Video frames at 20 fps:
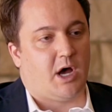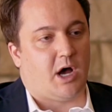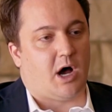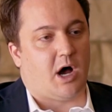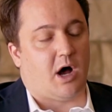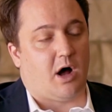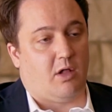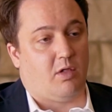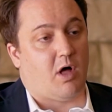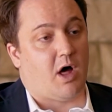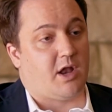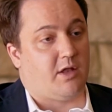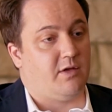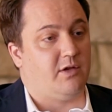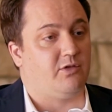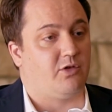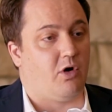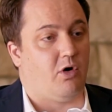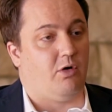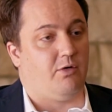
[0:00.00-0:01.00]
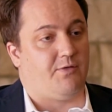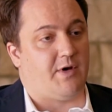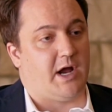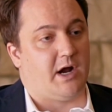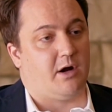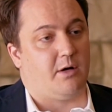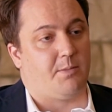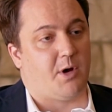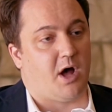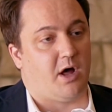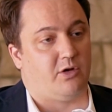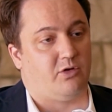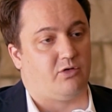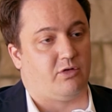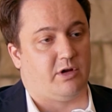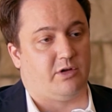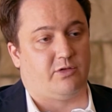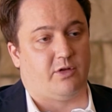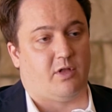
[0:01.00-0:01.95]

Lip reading: a lot of these Gulf Arab countries.